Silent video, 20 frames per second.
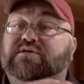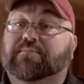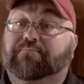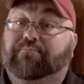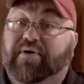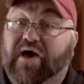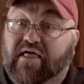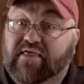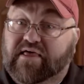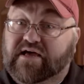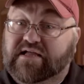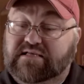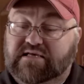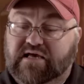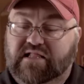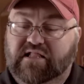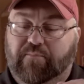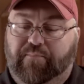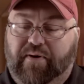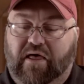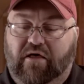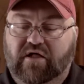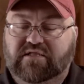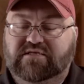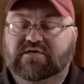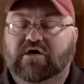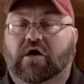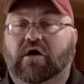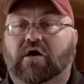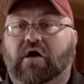some pellets, and the pellets
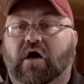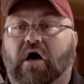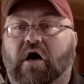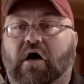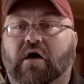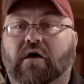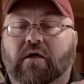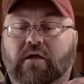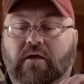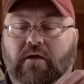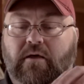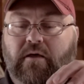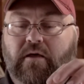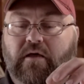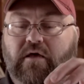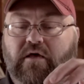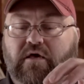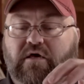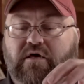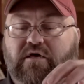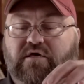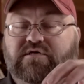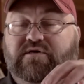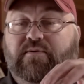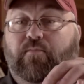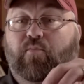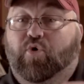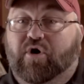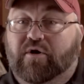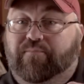are
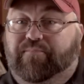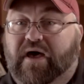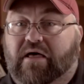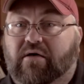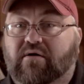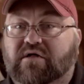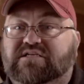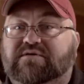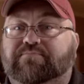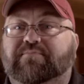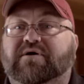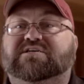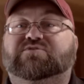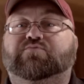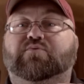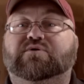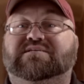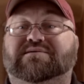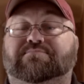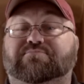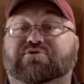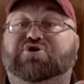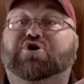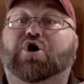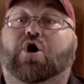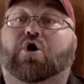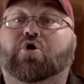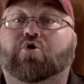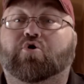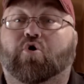some wood pellets mixed with some
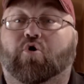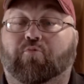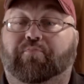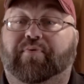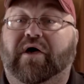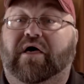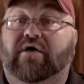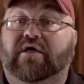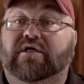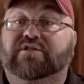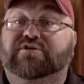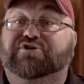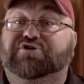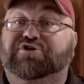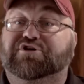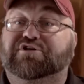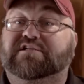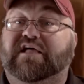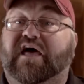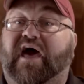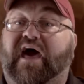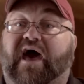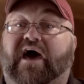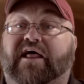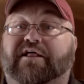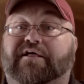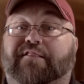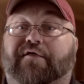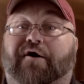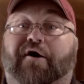charcoal pellets, just to add
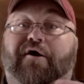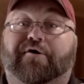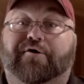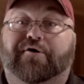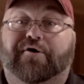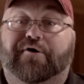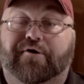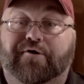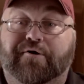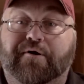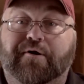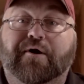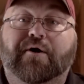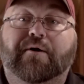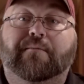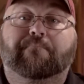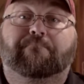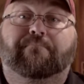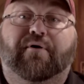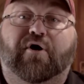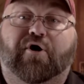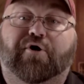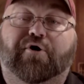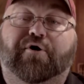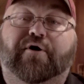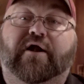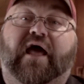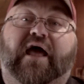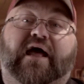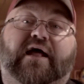a longer
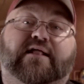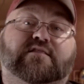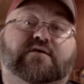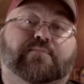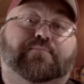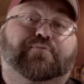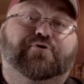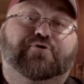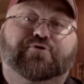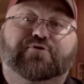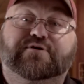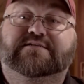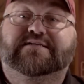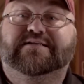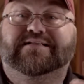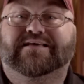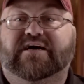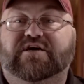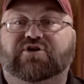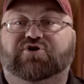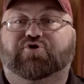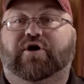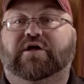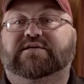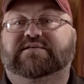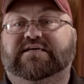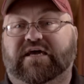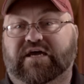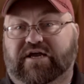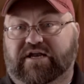burn and to produce the
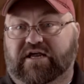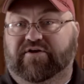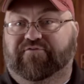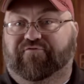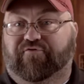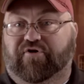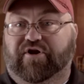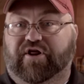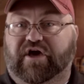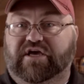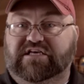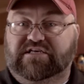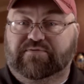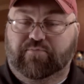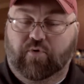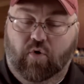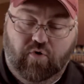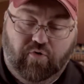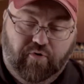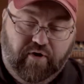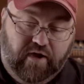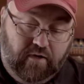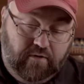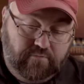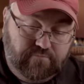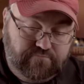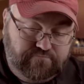nitrates that you need for a nice smoke ring.